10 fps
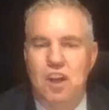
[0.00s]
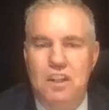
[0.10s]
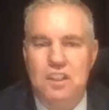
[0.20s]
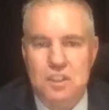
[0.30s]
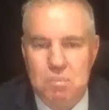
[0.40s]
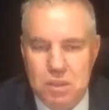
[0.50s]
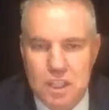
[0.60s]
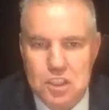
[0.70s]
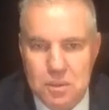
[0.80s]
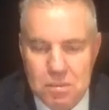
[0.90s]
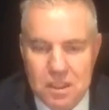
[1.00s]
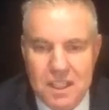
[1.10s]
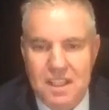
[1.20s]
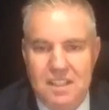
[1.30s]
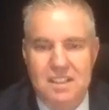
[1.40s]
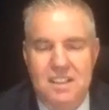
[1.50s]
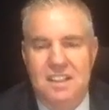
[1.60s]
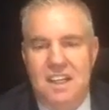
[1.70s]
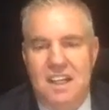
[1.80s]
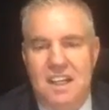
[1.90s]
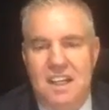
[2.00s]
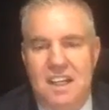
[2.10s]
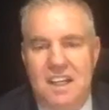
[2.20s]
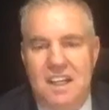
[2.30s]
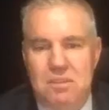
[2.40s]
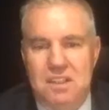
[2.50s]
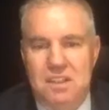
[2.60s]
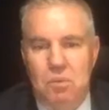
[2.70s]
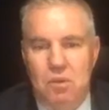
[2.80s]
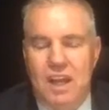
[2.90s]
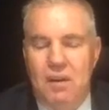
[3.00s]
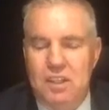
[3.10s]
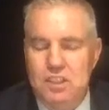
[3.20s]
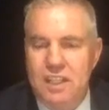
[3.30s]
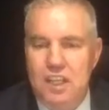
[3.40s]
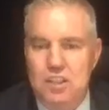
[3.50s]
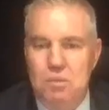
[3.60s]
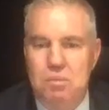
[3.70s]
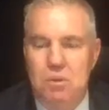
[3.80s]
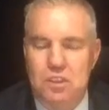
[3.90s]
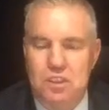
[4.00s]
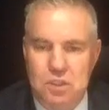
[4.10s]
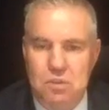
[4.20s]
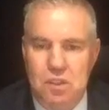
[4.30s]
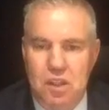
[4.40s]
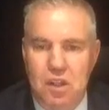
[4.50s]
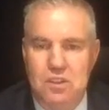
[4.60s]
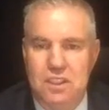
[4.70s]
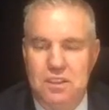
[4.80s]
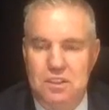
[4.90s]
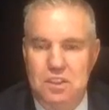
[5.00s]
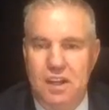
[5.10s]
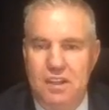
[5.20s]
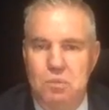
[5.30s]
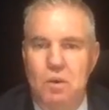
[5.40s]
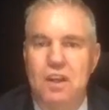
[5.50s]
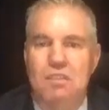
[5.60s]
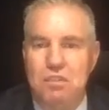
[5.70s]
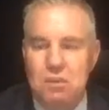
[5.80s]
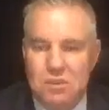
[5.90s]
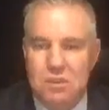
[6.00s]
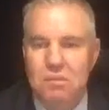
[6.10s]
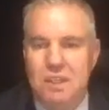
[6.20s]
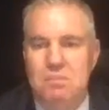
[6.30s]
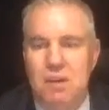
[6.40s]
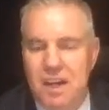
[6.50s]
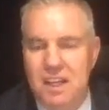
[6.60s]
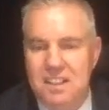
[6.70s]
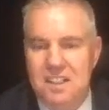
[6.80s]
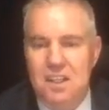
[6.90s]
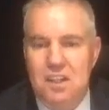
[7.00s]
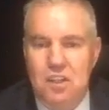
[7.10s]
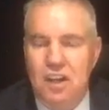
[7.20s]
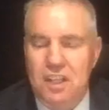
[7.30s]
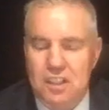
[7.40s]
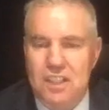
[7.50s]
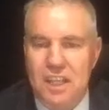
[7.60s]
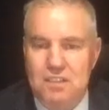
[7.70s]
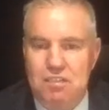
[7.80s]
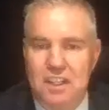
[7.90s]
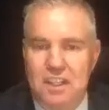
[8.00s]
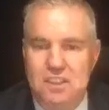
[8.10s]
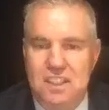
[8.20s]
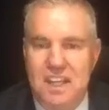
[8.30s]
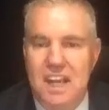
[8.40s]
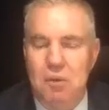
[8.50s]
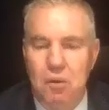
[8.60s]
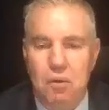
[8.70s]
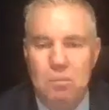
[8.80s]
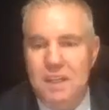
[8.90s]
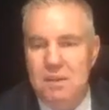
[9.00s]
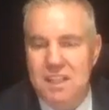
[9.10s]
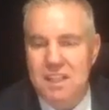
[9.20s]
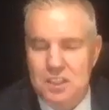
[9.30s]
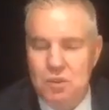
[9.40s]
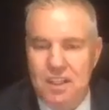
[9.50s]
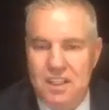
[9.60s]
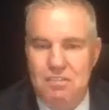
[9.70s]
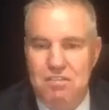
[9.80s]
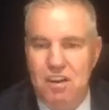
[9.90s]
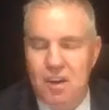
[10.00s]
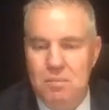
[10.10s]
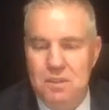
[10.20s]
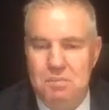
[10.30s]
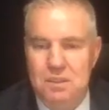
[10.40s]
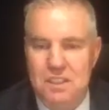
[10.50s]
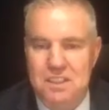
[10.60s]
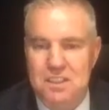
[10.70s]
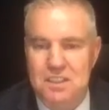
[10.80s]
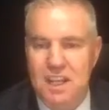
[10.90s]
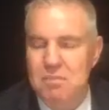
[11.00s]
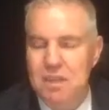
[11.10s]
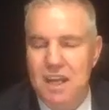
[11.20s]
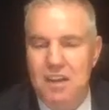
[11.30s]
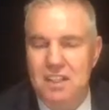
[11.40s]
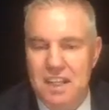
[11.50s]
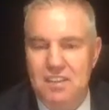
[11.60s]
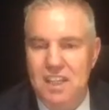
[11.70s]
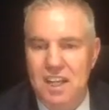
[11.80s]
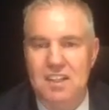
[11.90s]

It's a pleasure to be here. And with our international borders still closed in Australia, it's wonderful to meet my United States friends again, albeit in an electronic environment, because I haven't been able to get there.